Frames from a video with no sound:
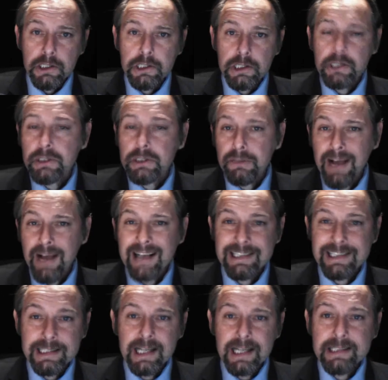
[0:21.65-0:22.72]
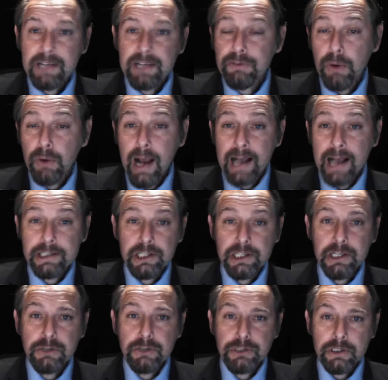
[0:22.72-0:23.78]
Use of anesthetic for
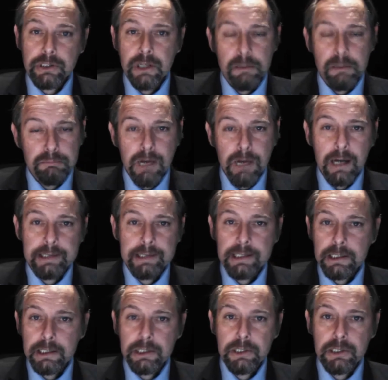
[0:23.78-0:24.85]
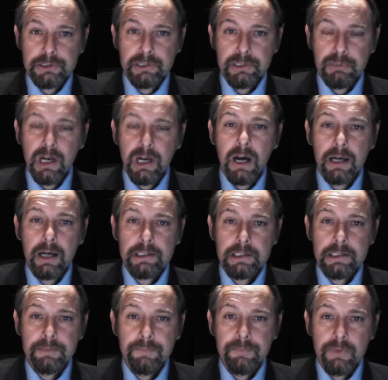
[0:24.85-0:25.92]
execution might cut supplies.